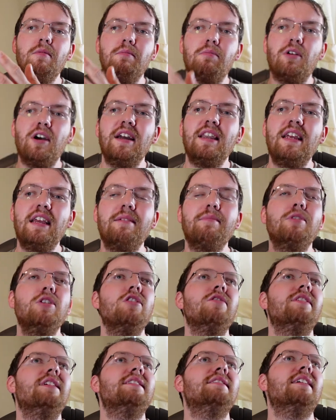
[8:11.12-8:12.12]
plenty of
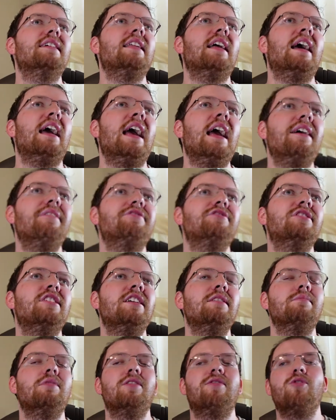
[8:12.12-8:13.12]
movies that I have
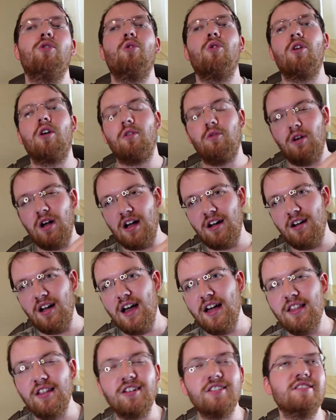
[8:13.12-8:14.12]
seen before, while
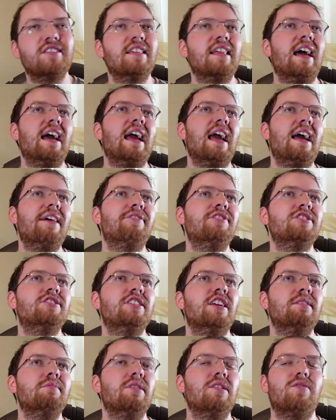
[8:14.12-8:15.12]
others that I haven't
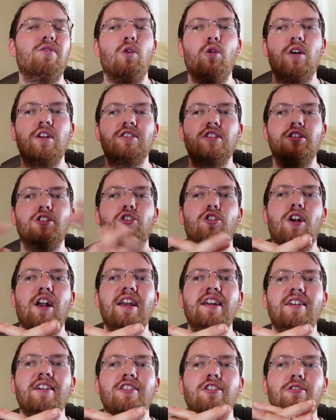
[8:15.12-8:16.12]
seen before. It's a
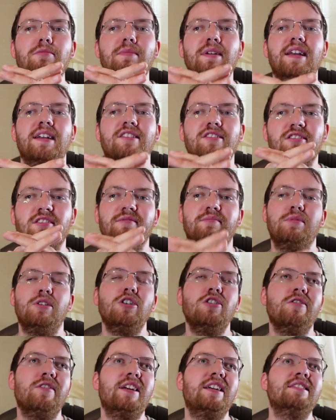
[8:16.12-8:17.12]
great little mix of
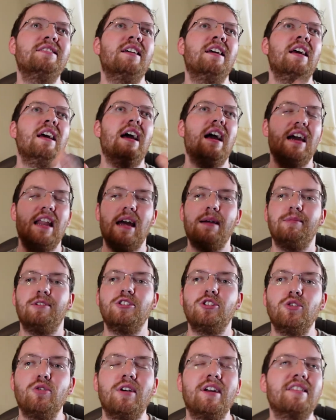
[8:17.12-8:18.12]
movies, and I'm
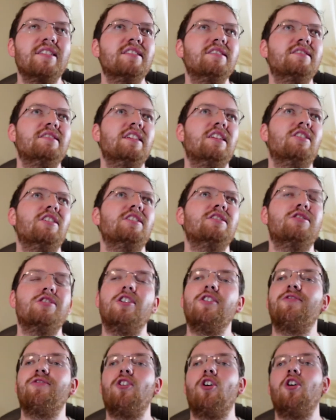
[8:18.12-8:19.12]
enjoying this series
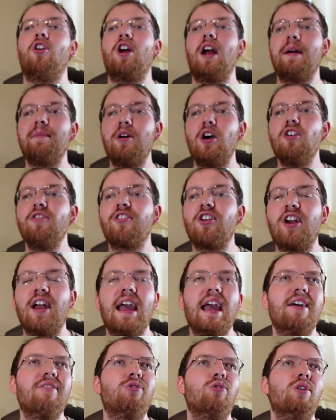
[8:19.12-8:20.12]
so far. I'm over
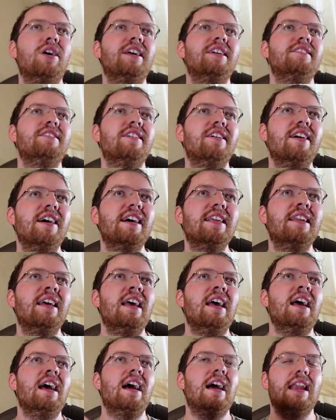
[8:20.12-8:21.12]
halfway done,
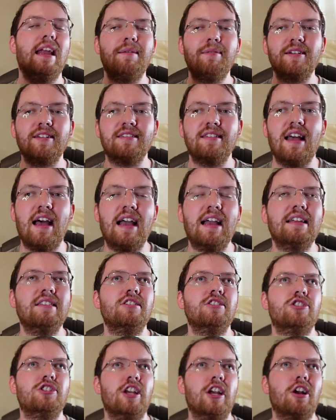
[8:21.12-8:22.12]
and I'm excited
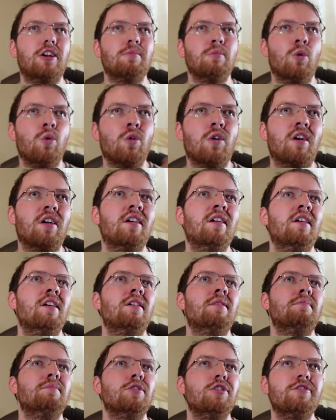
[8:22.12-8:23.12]
to share more
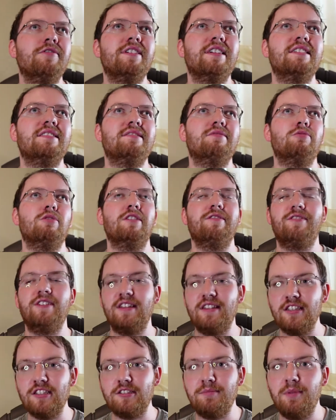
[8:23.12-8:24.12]
movies
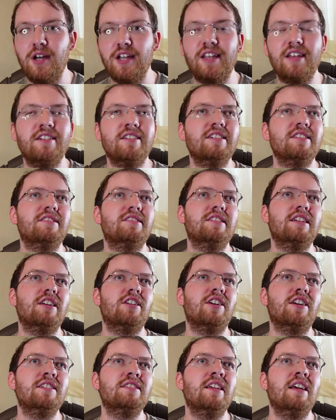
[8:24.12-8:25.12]
within this bucket list
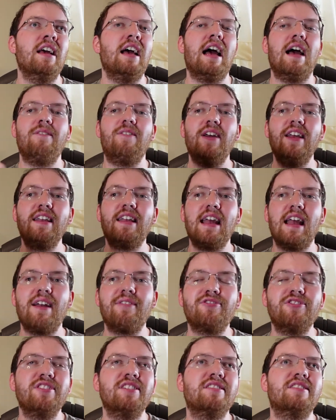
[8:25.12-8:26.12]
series. I think
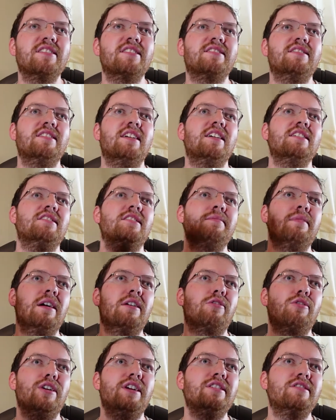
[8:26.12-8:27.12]
after the success of my
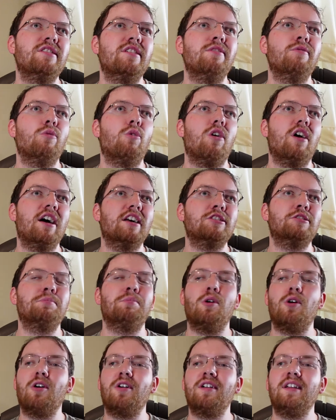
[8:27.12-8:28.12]
recent watch
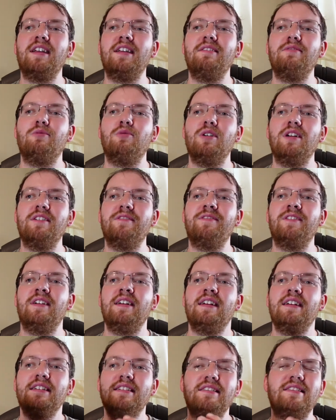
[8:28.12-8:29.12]
party with
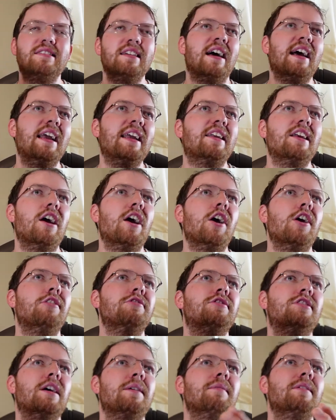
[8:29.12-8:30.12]
Psycho,
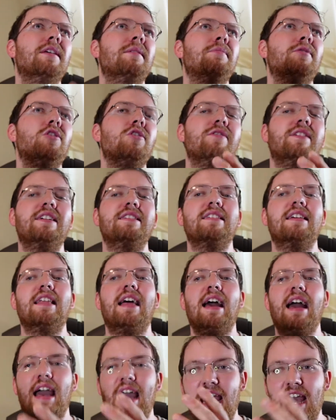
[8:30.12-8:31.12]
some of the movies that
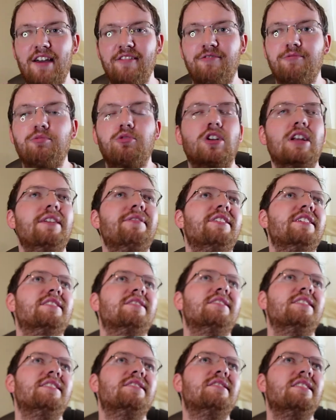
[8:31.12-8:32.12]
I have
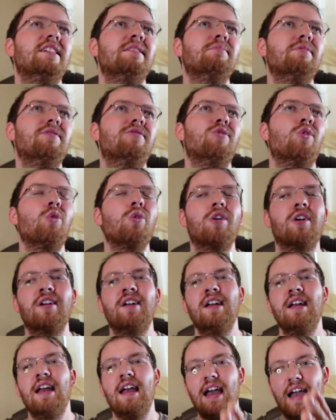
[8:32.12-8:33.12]
previously seen
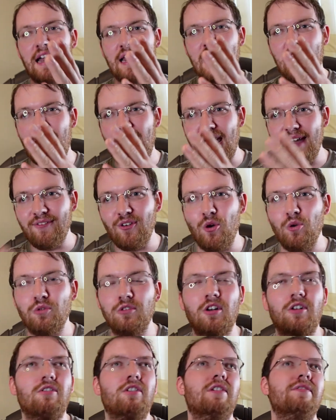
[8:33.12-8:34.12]
before, and I have
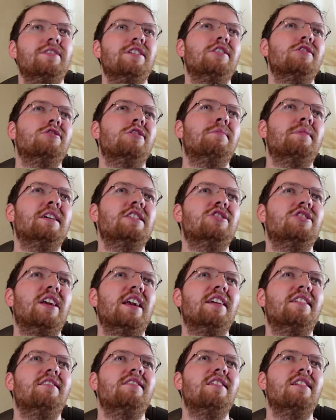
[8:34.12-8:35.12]
older reviews on my
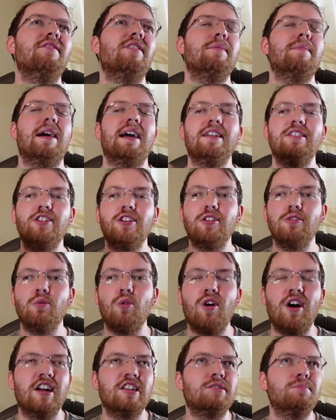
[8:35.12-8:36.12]
channel of. I might do
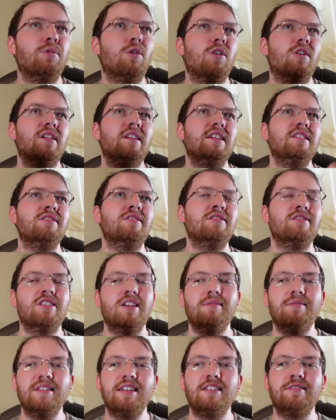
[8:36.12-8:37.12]
watch parties on
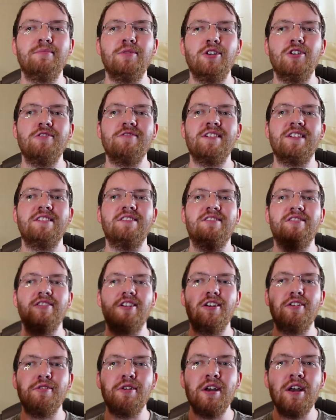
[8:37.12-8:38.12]
some of these movies,
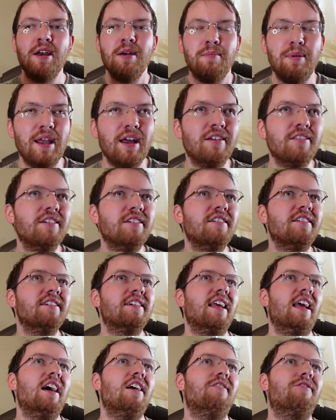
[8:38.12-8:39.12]
so be on the
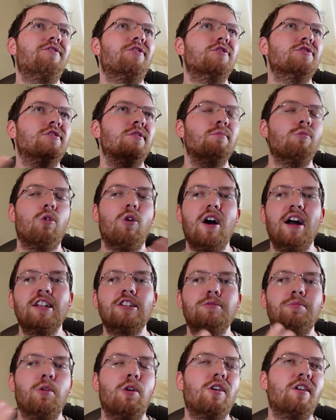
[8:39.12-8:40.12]
lookout for some
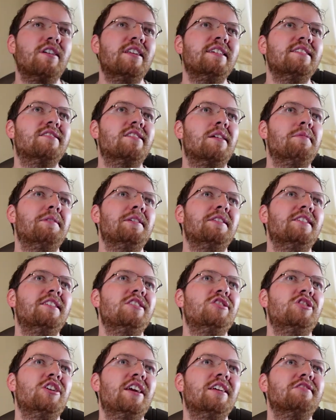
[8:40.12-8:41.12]
watch parties coming to
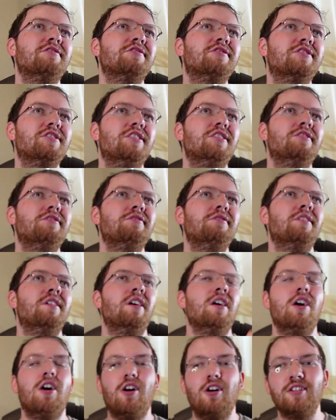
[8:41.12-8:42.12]
the channel soon
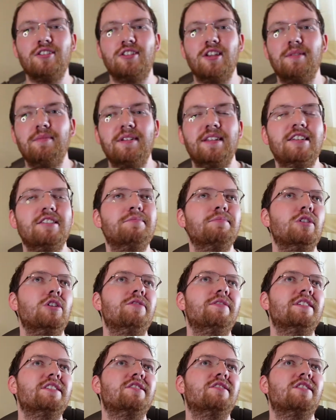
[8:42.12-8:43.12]
on some of these
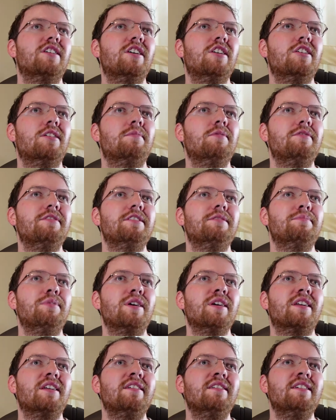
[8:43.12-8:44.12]
movies on the 100 Movies
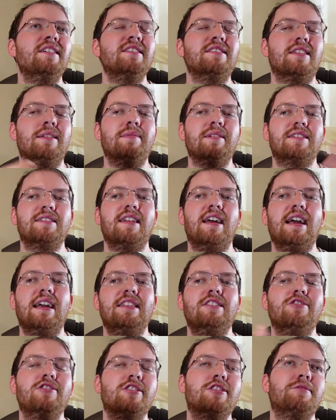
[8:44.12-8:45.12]
Bucket List. I'm
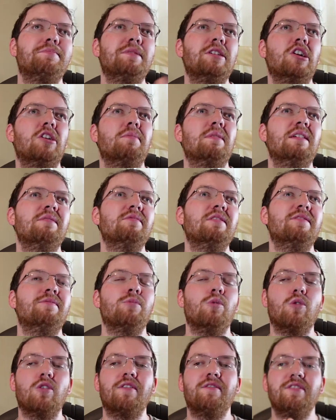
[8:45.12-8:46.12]
excited to experiment with
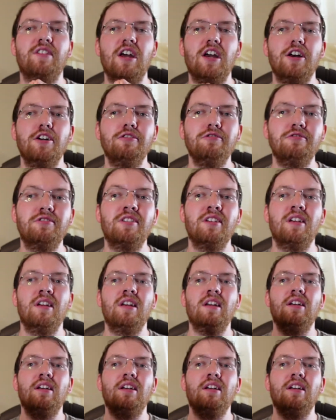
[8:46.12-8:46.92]
more of those.